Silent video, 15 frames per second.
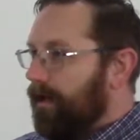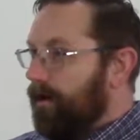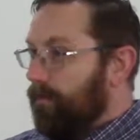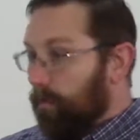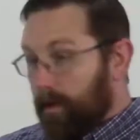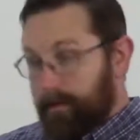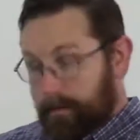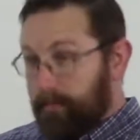
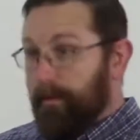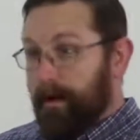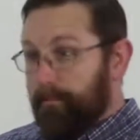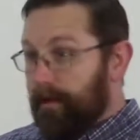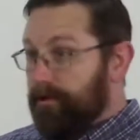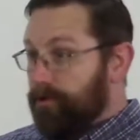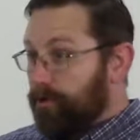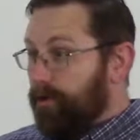Well, you better
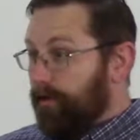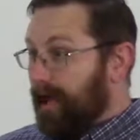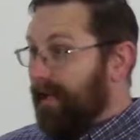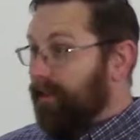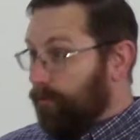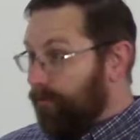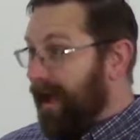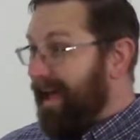make sure you
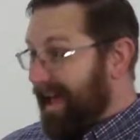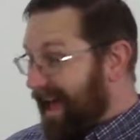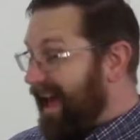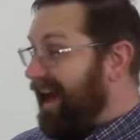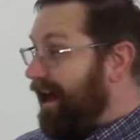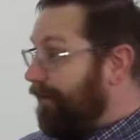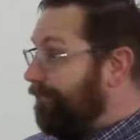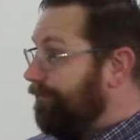got the right
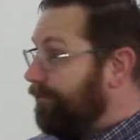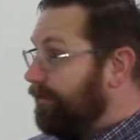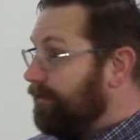half